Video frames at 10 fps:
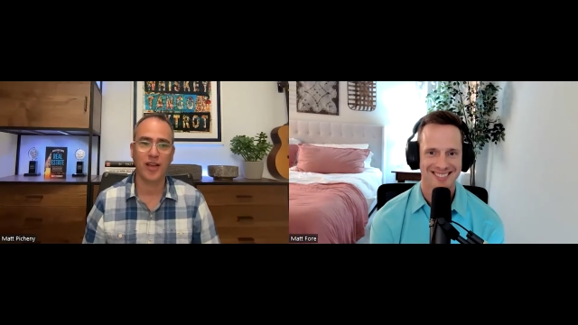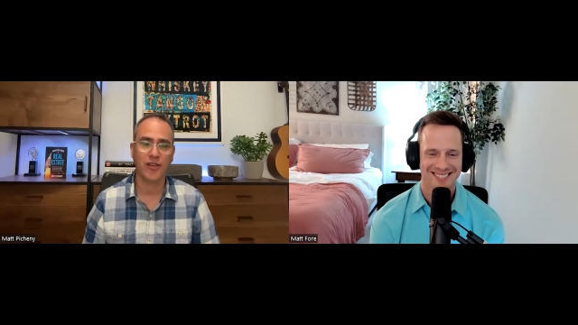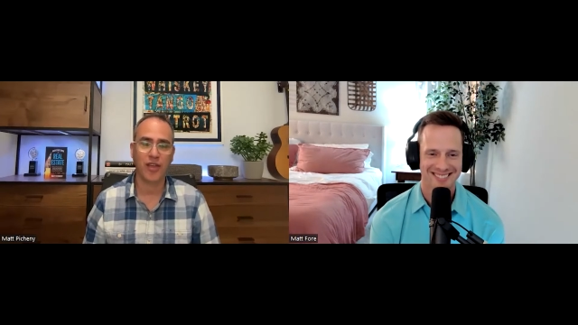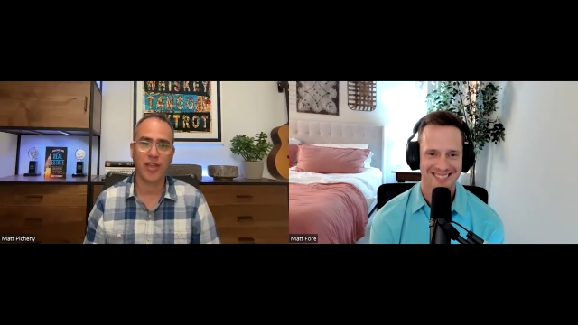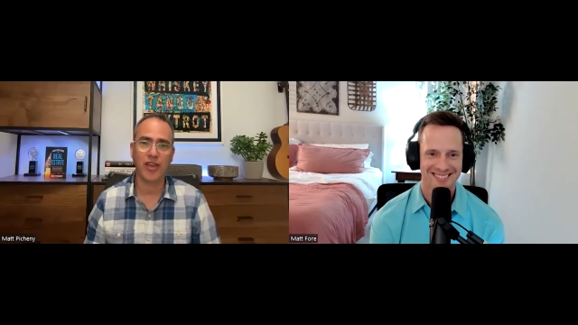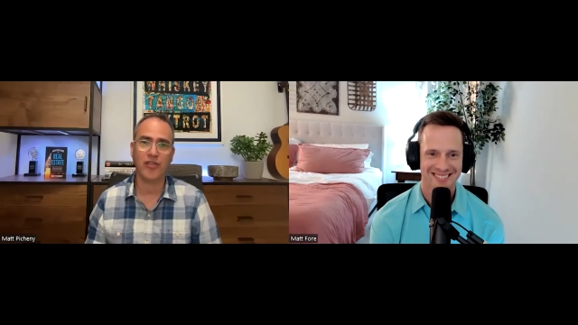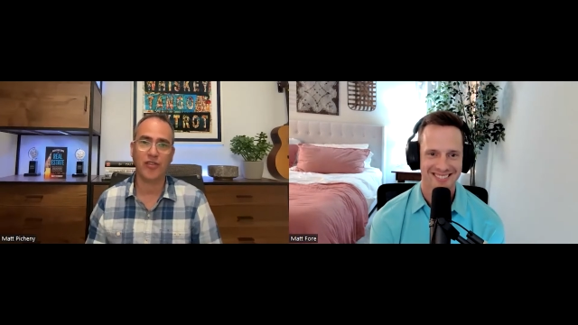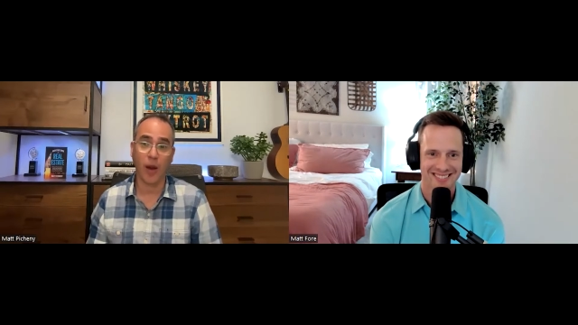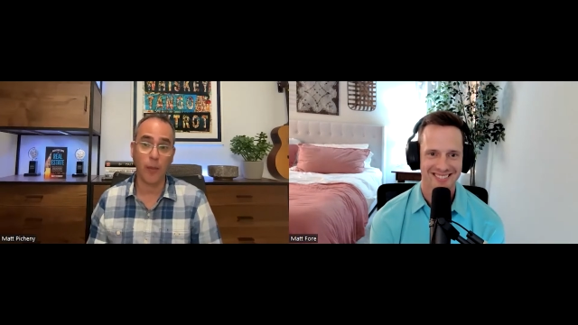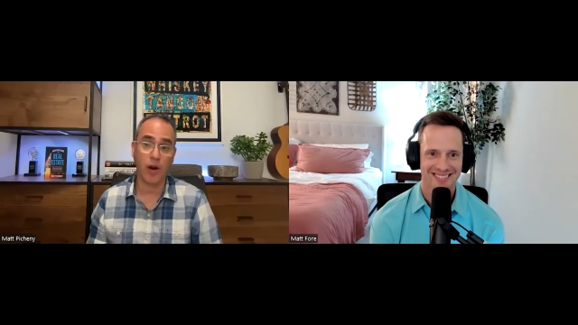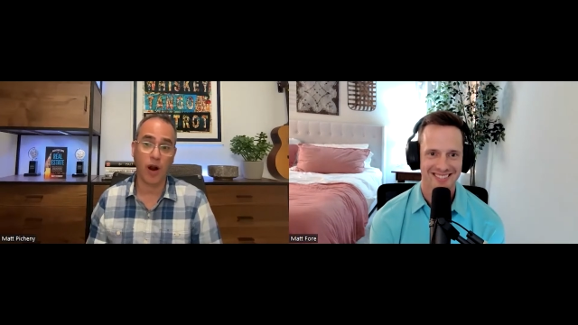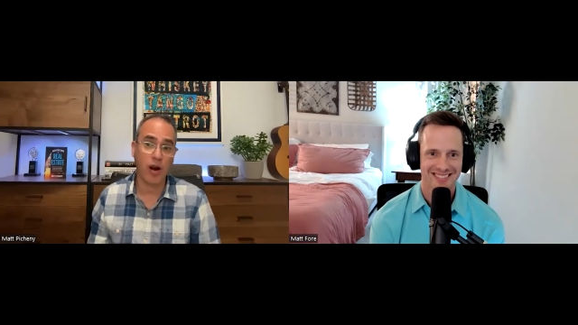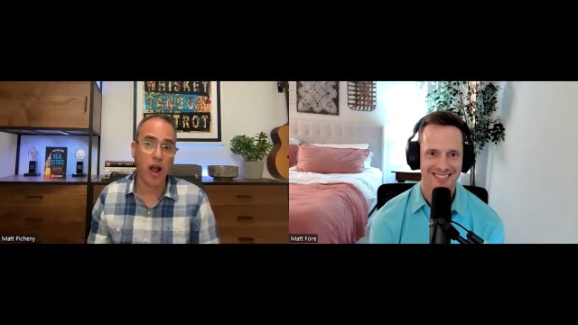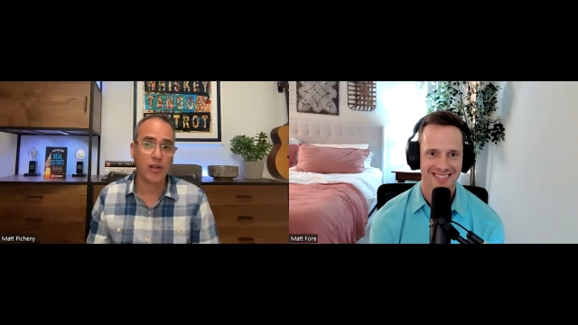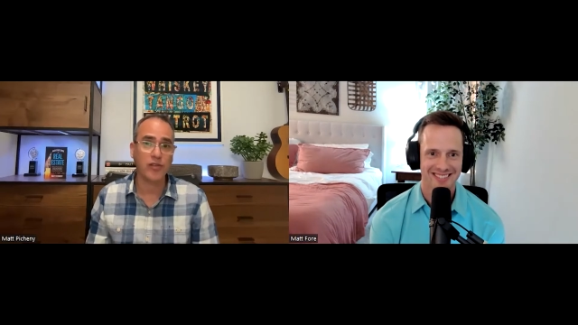Speaker 1: because I think some
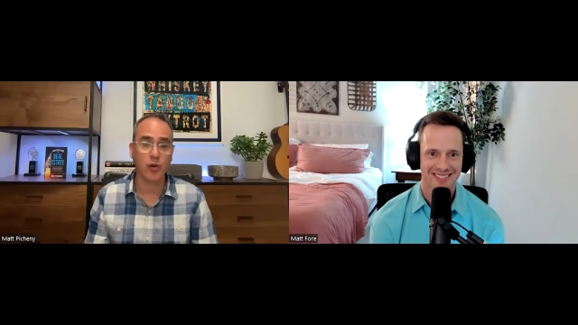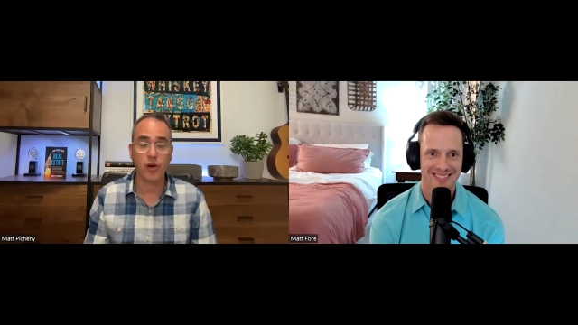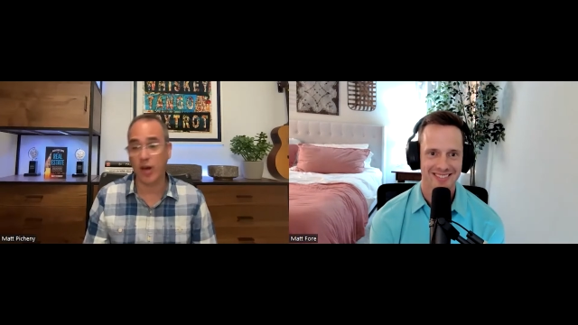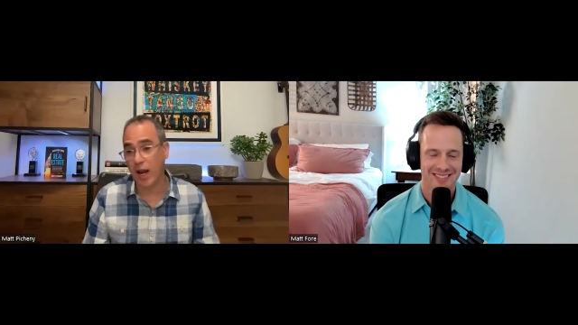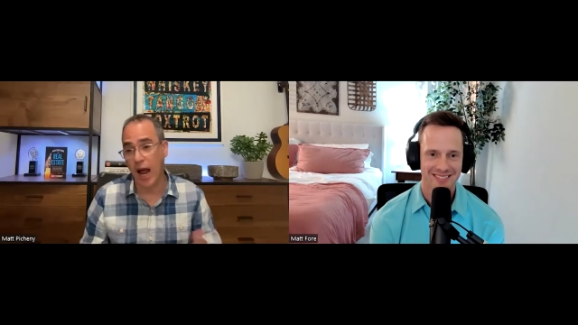are not so good.